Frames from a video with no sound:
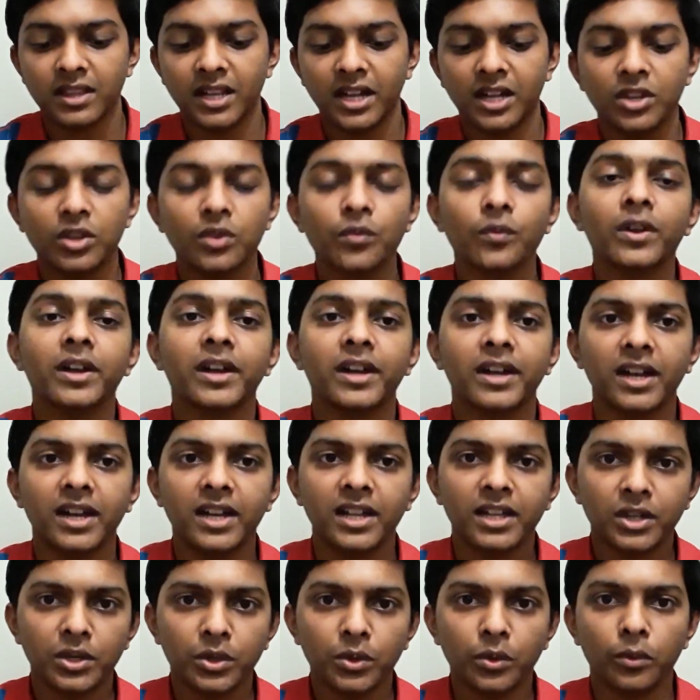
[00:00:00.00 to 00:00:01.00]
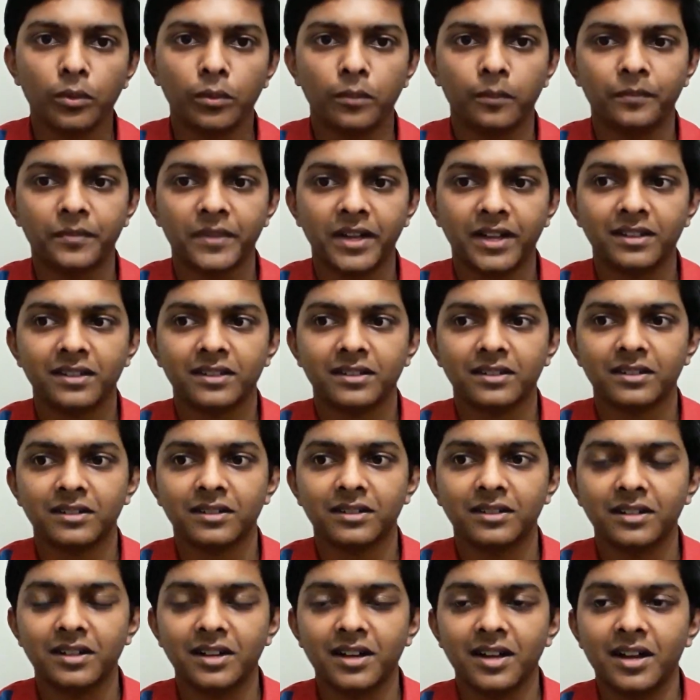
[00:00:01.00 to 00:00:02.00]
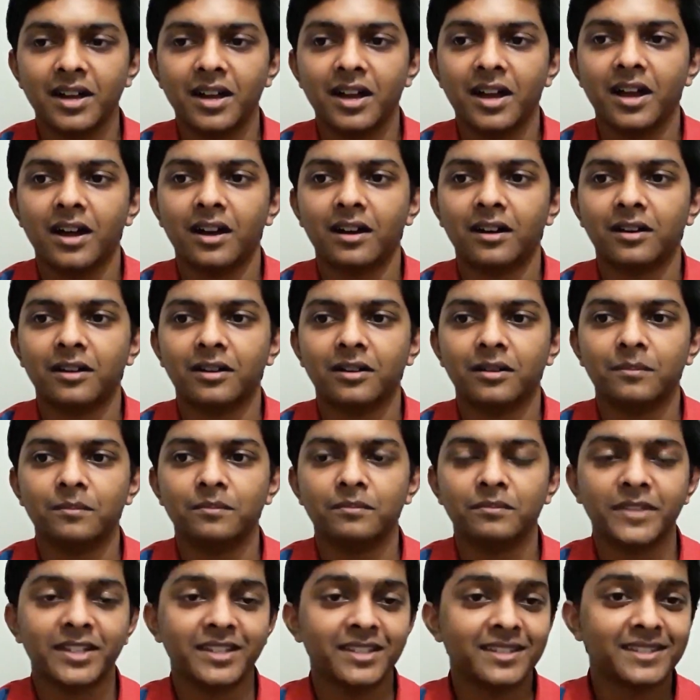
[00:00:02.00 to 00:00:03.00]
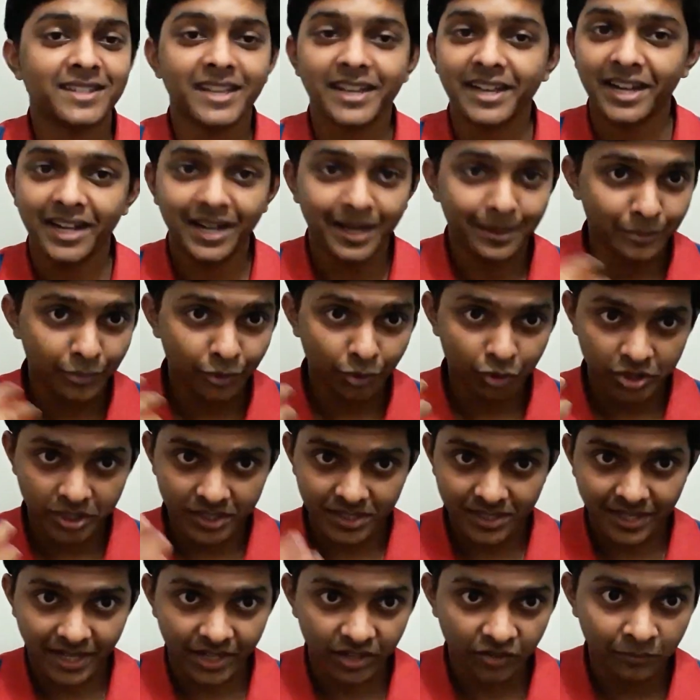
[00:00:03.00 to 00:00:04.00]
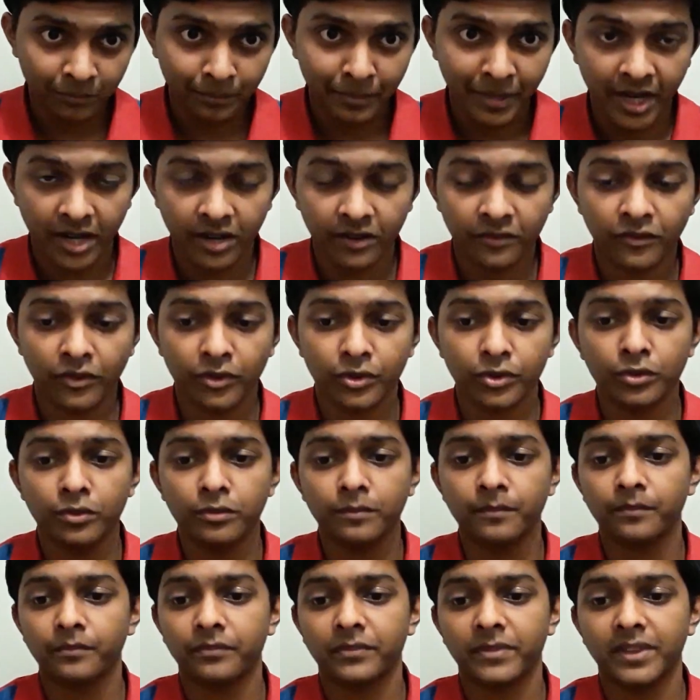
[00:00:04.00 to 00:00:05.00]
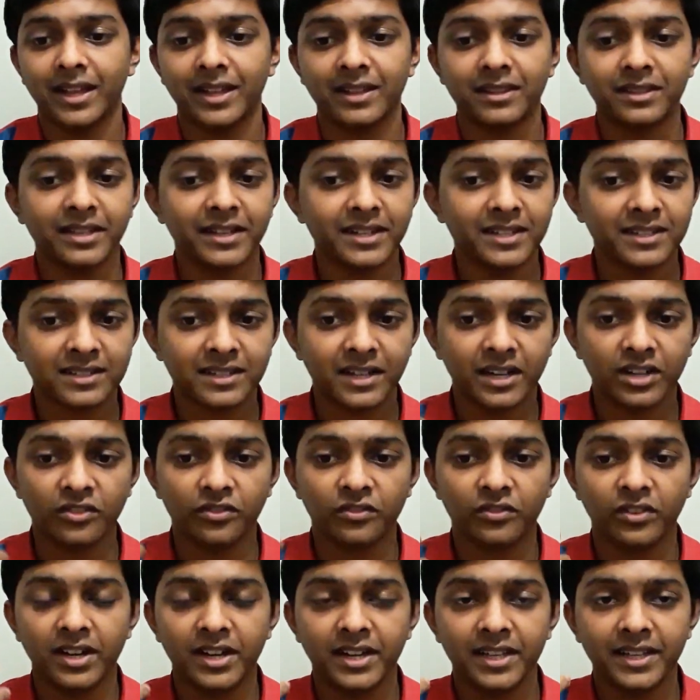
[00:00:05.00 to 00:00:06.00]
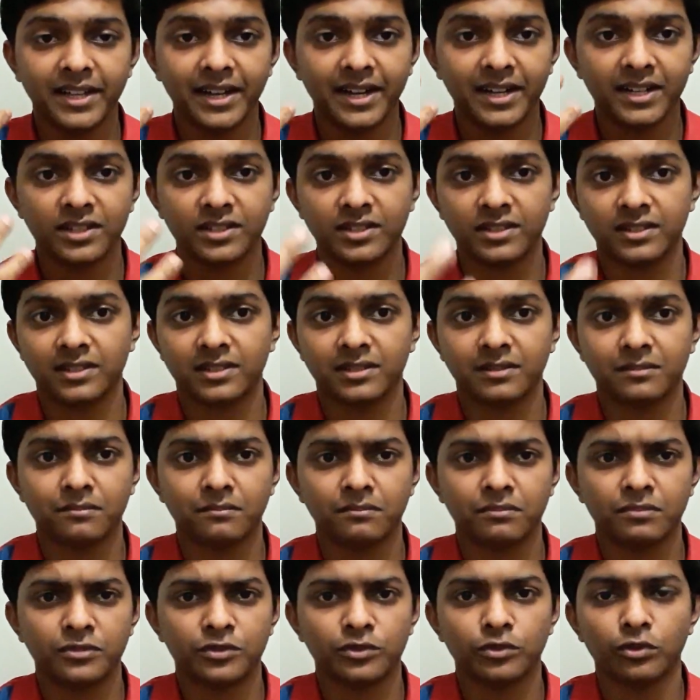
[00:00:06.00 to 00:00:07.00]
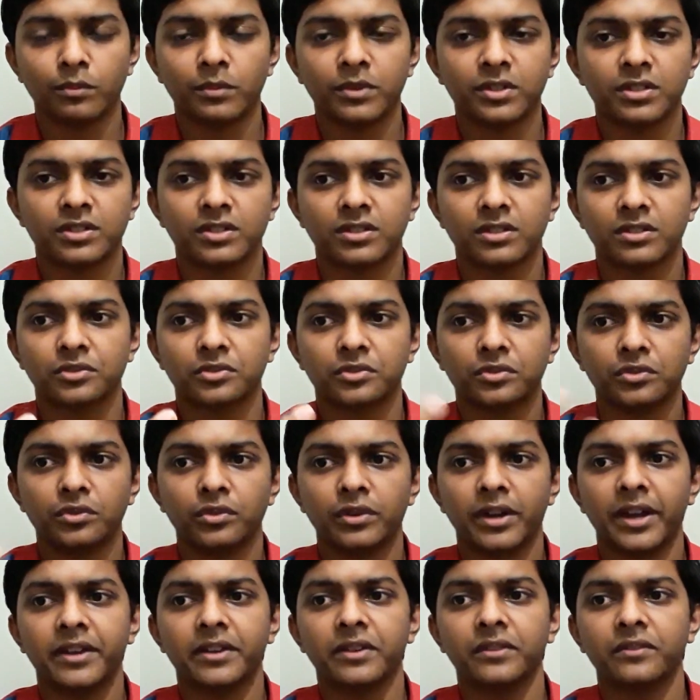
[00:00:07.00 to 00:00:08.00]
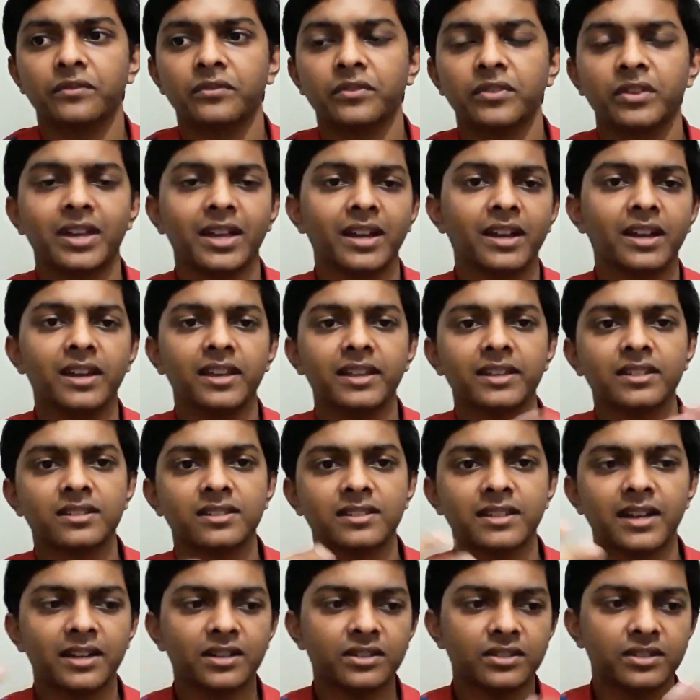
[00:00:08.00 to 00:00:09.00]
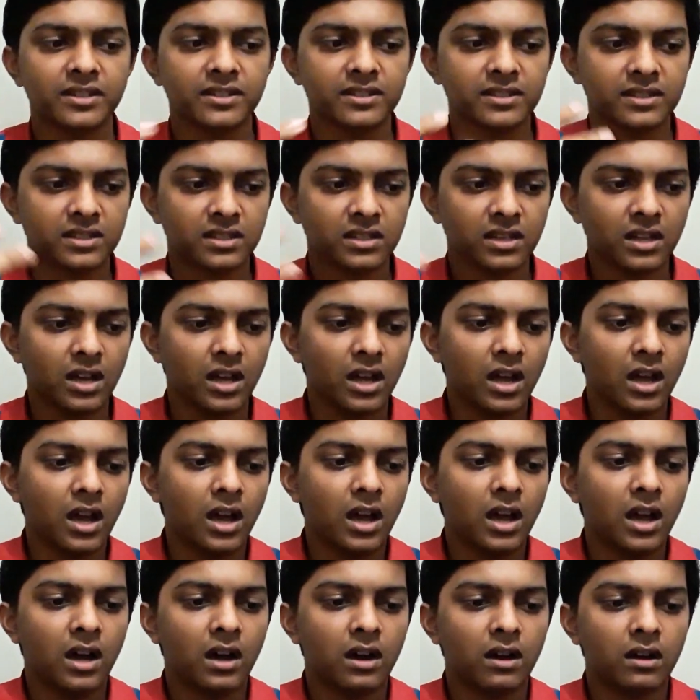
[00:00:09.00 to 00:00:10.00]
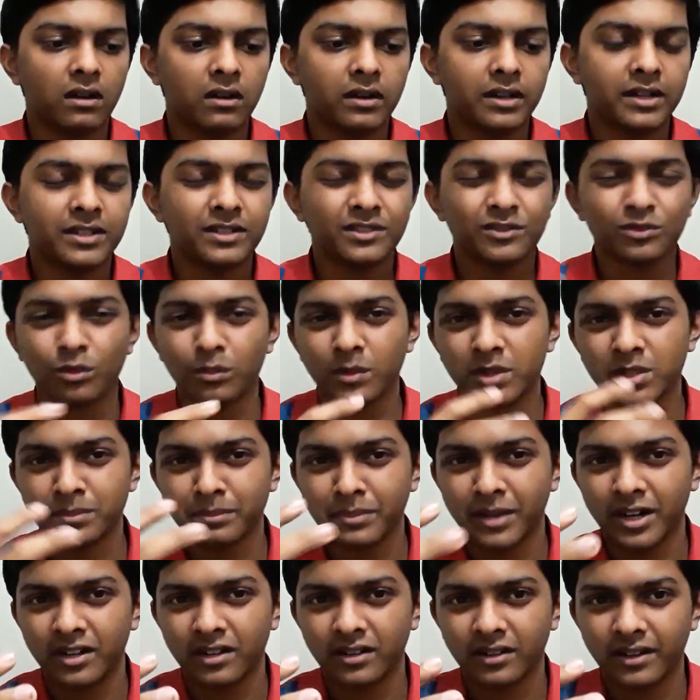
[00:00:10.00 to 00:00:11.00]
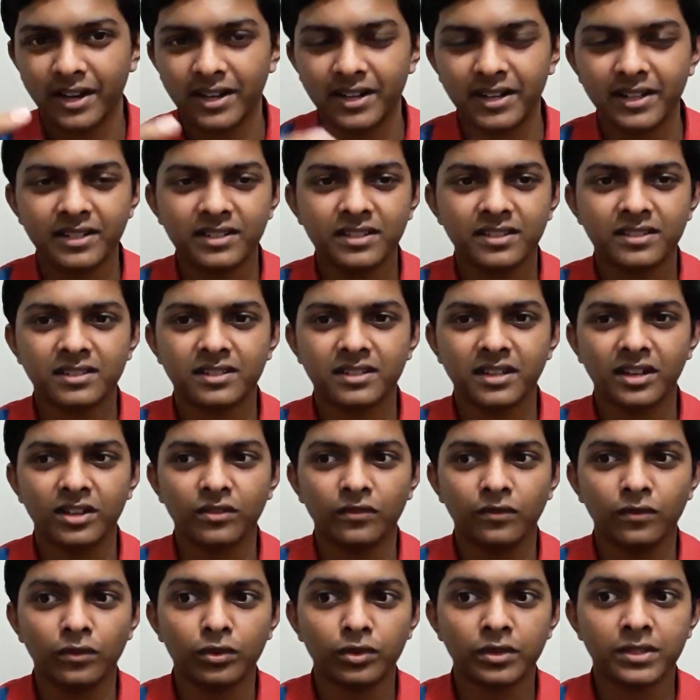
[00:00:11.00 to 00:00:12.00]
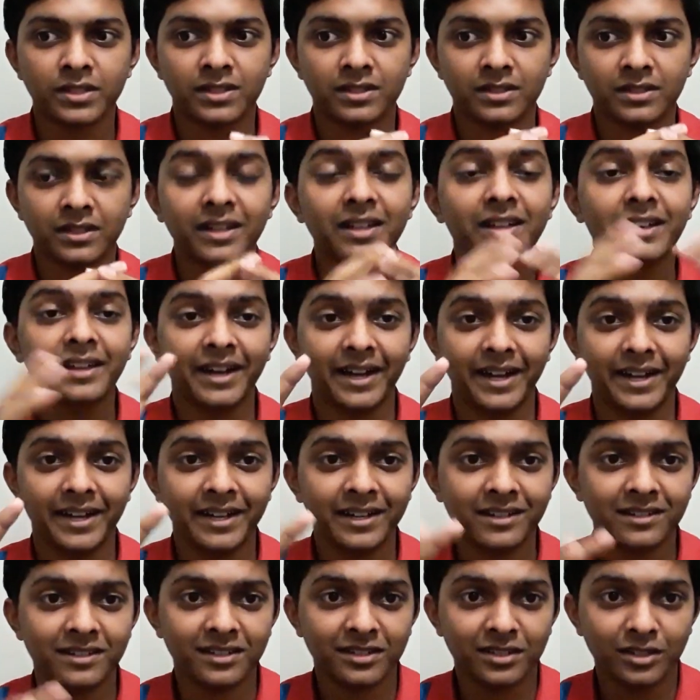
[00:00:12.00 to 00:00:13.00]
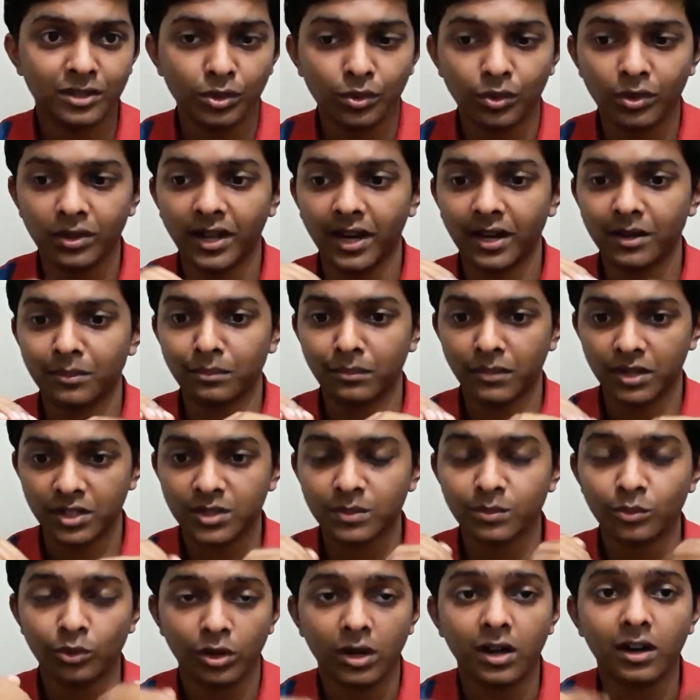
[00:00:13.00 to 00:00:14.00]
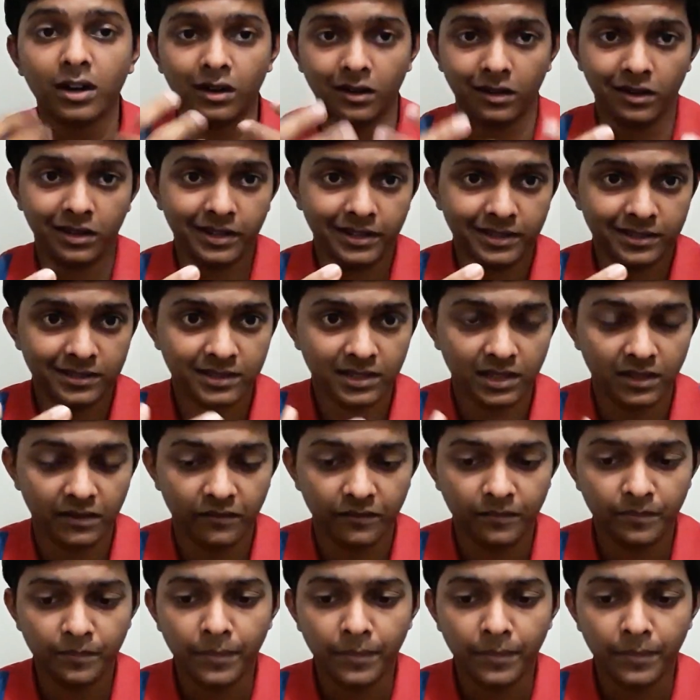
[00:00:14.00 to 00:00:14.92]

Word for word: then you will really know that the uh, that the second approach is kind of better for you and there is kind of really gets so much good and we can really just adjust uh, it's so much better and it just kind of looks great it doesn't look that much more ugly itself